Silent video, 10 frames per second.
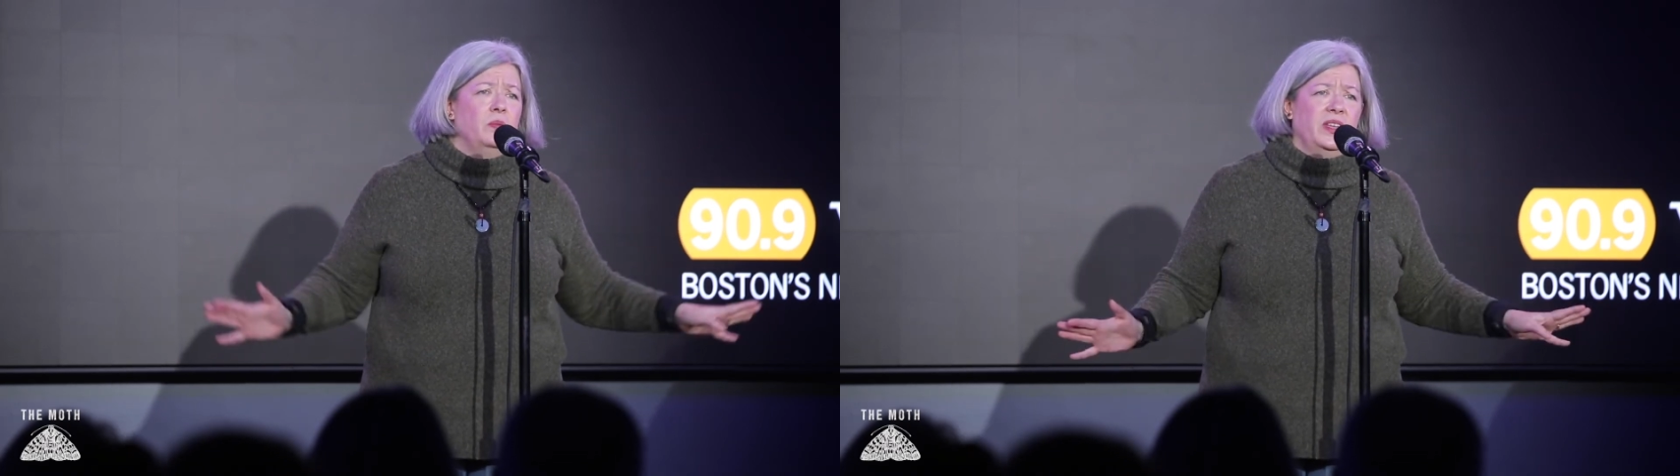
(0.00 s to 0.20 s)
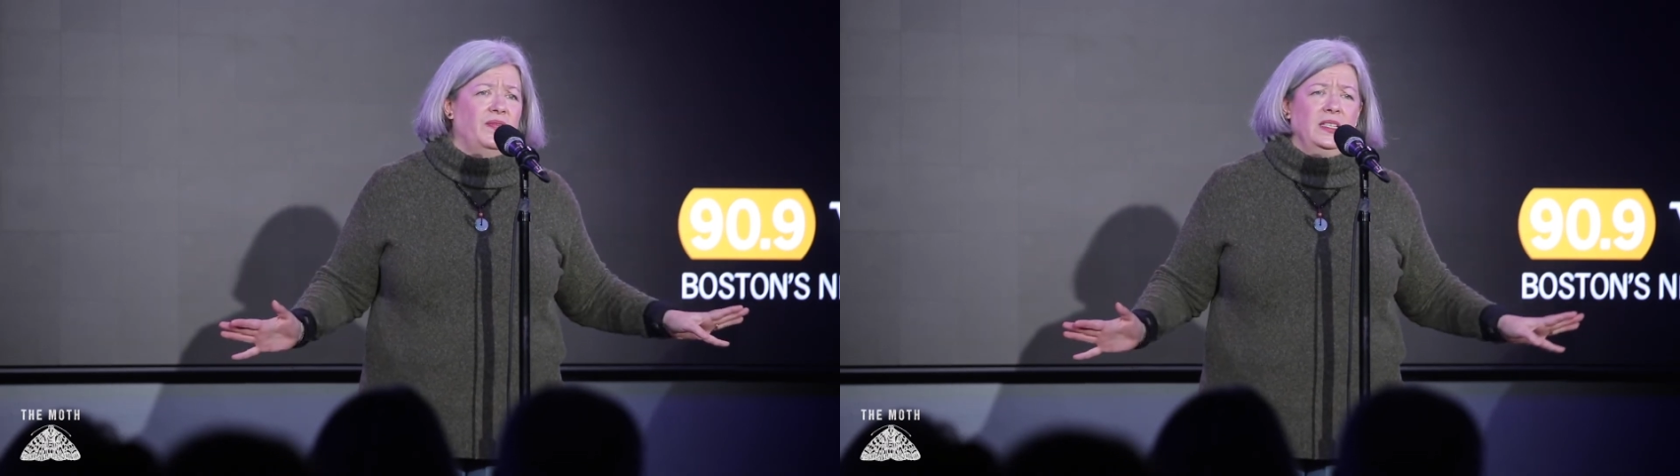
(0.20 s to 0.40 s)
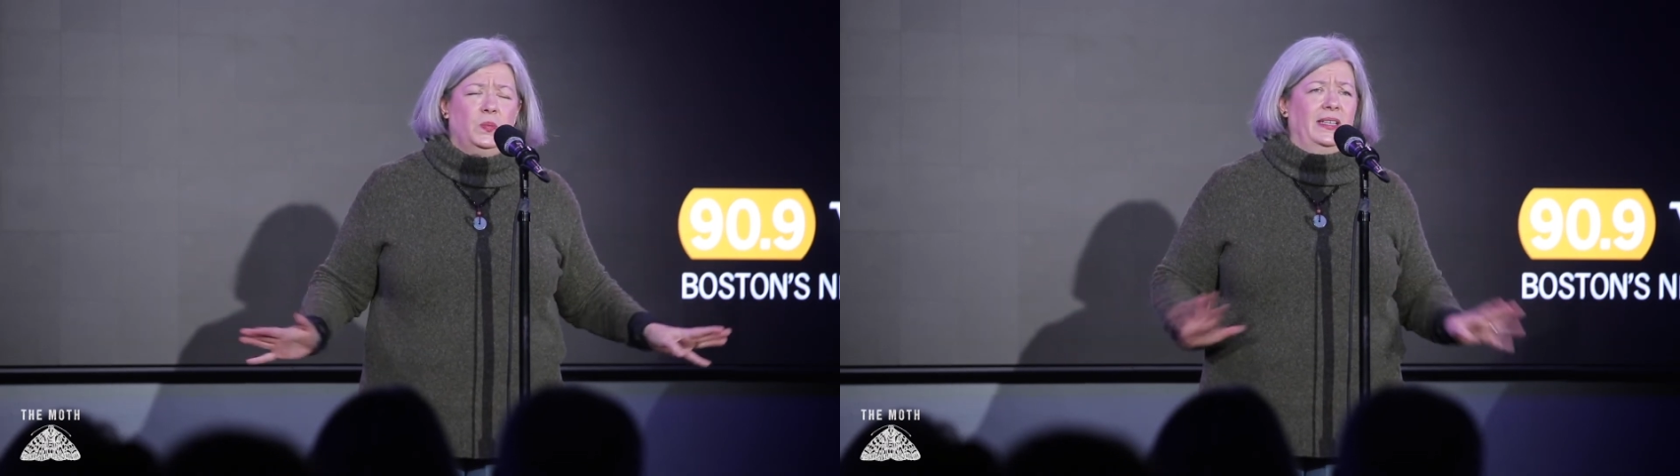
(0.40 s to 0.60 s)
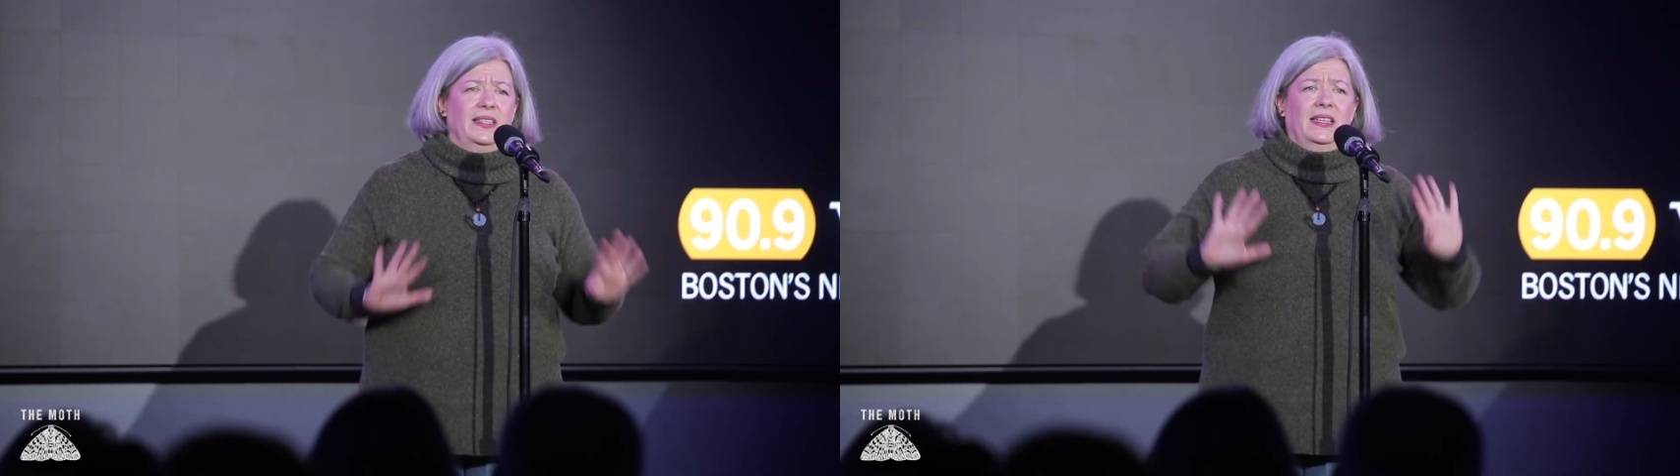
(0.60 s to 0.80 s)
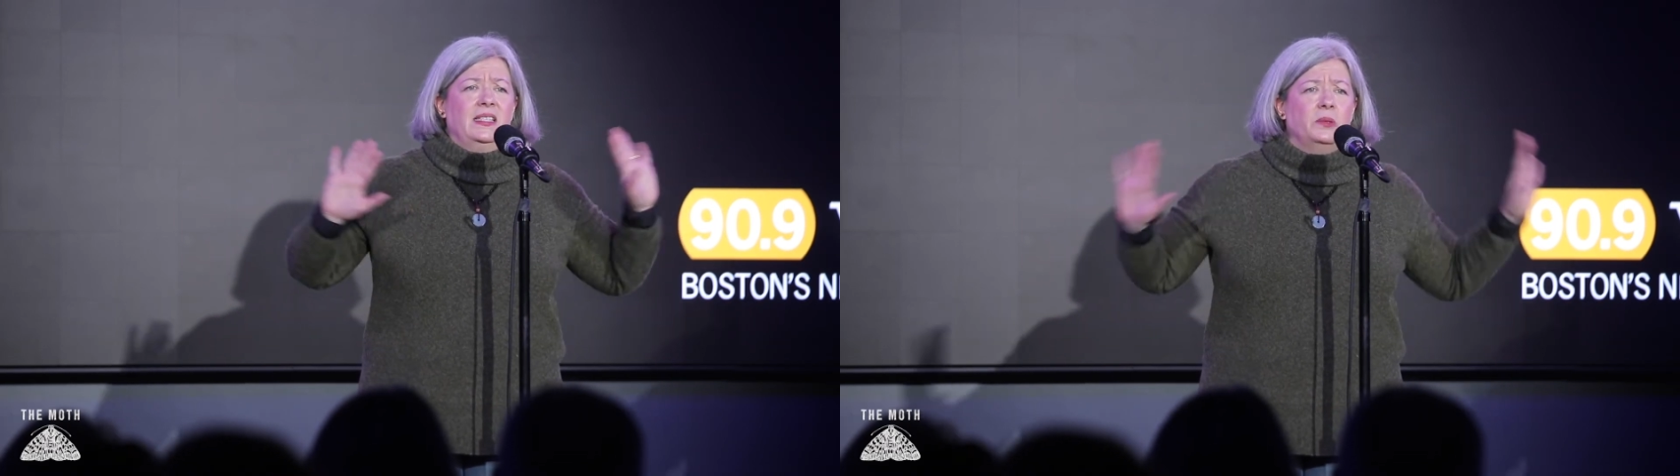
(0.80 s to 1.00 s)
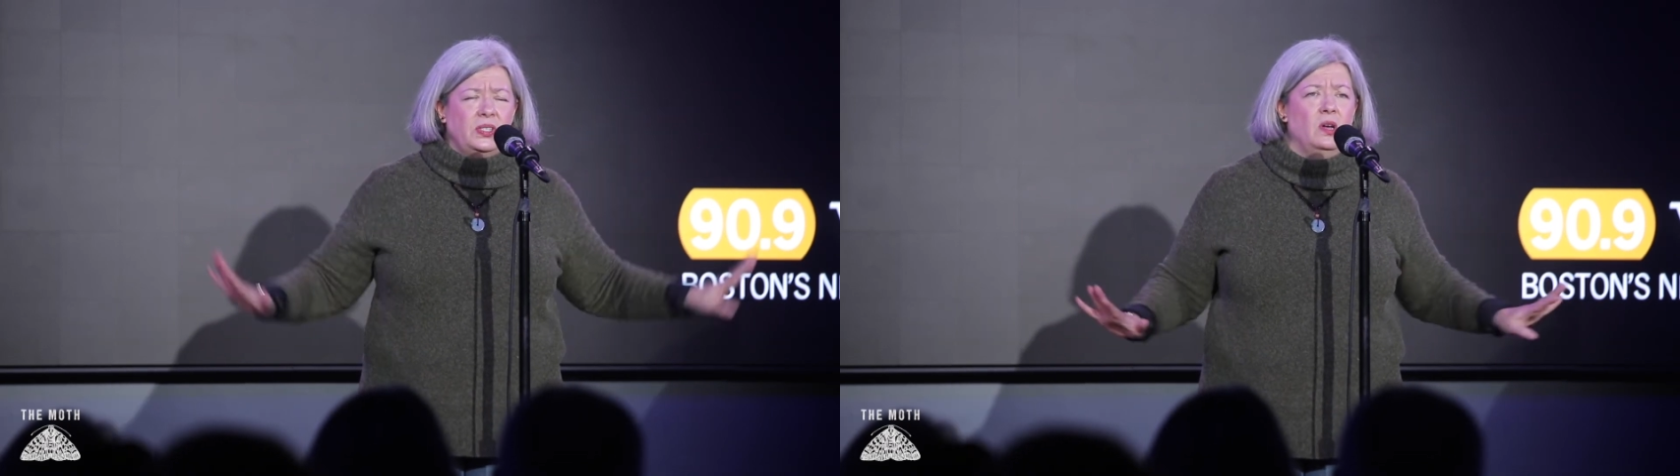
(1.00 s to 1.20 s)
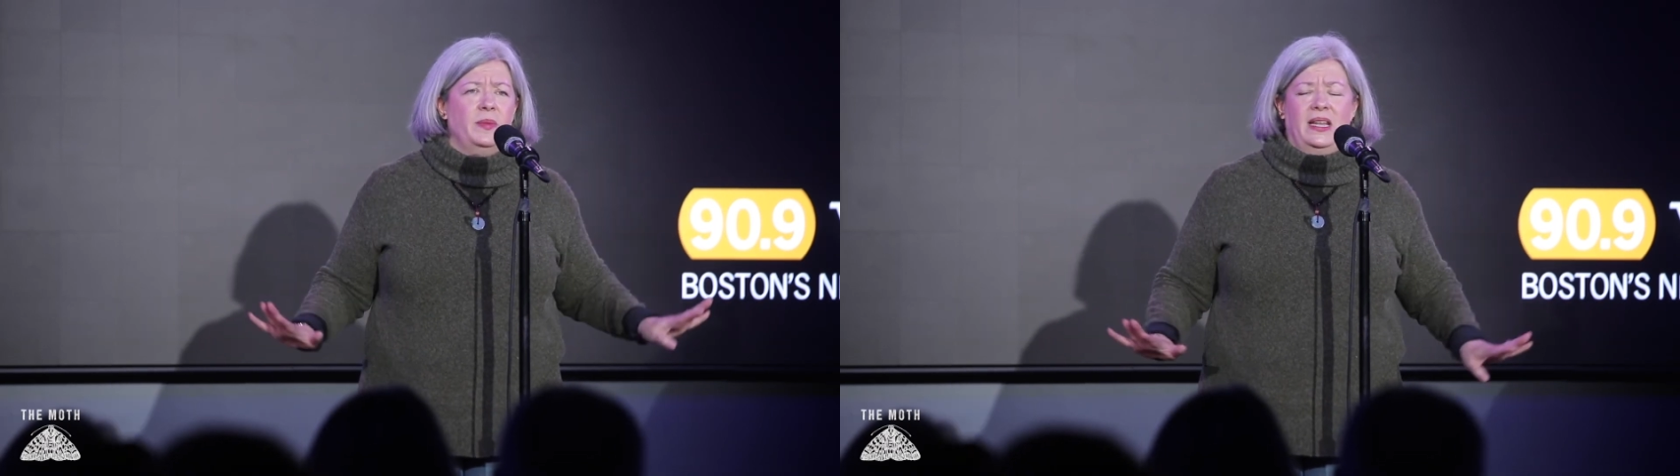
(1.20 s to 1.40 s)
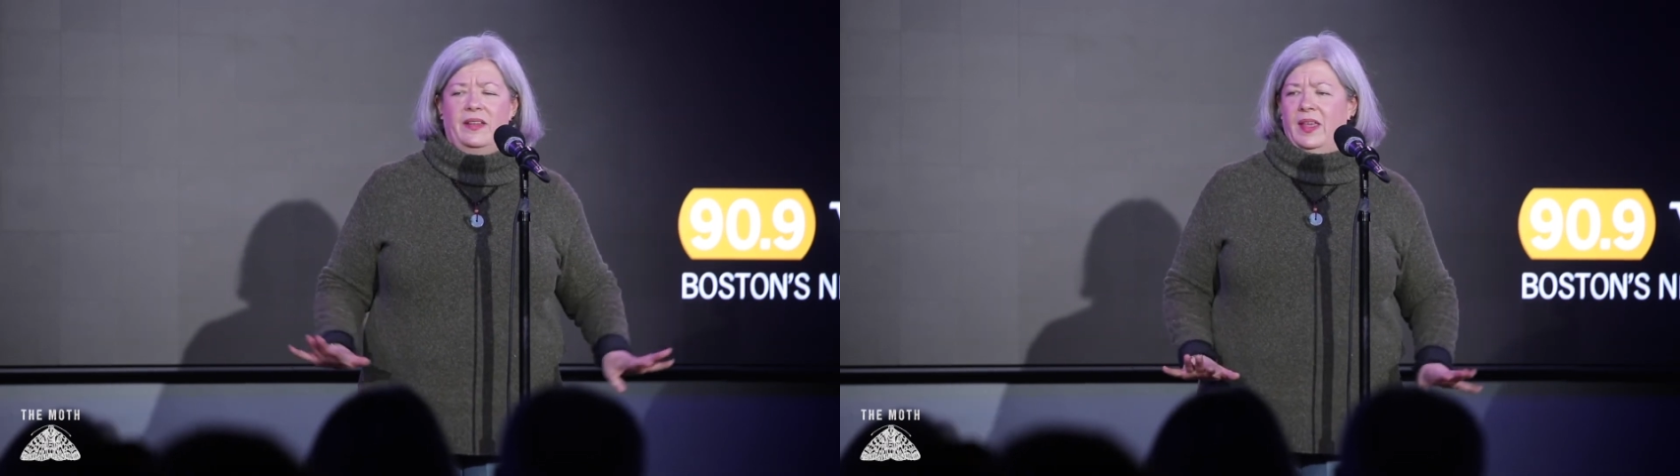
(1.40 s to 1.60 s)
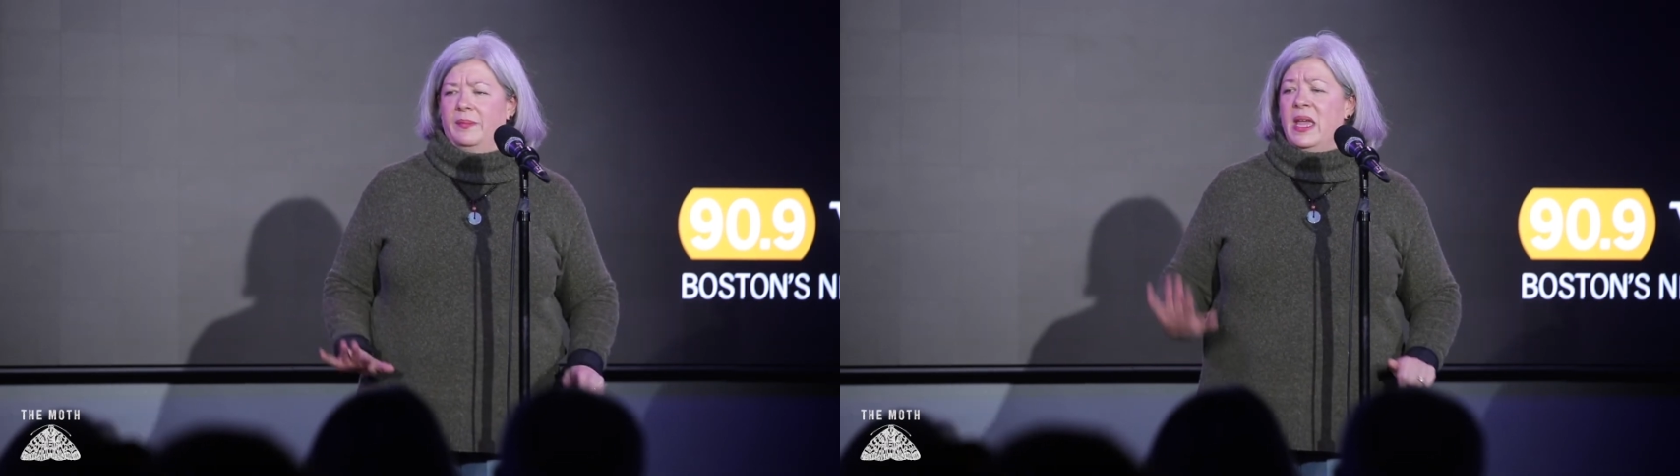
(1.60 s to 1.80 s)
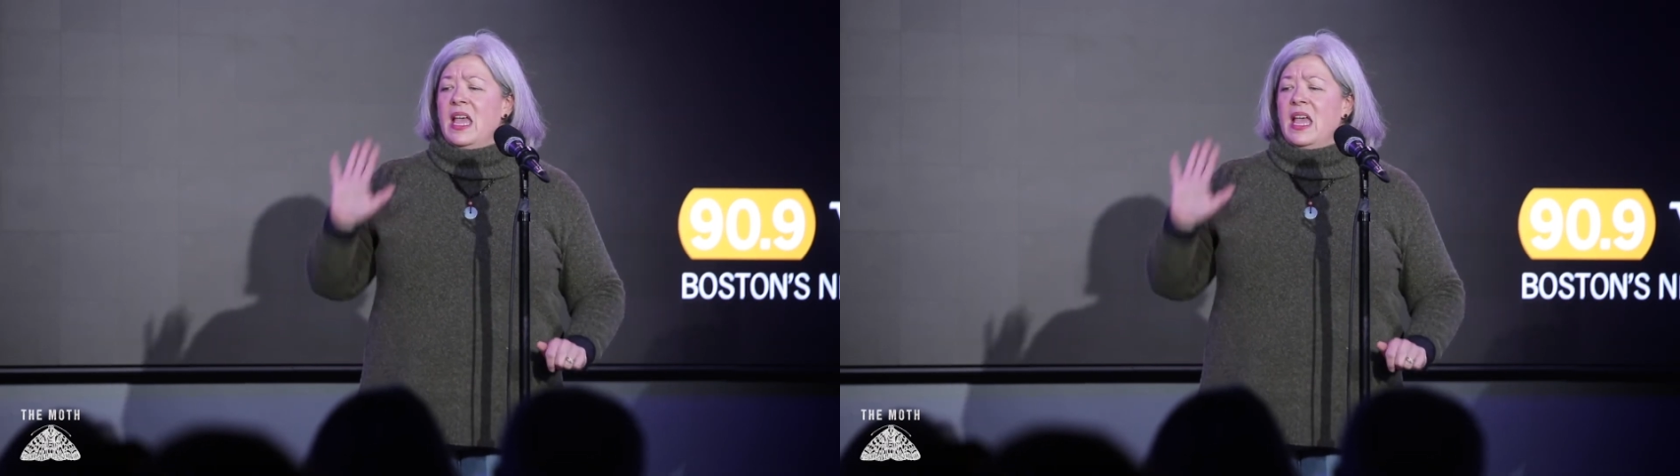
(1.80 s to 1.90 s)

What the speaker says: with vice presidents. There were so many of them.